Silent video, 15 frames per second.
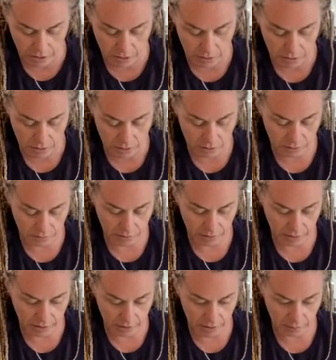I feel
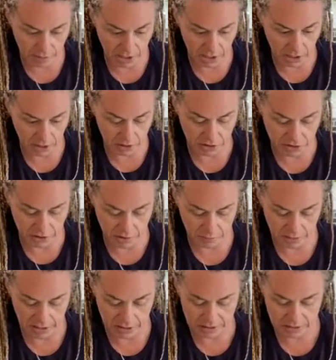like I'm making a giant
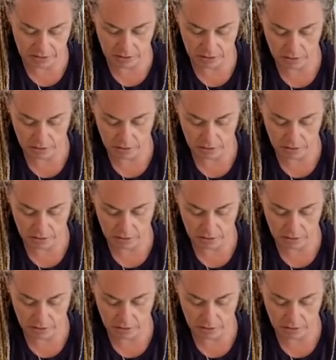mess.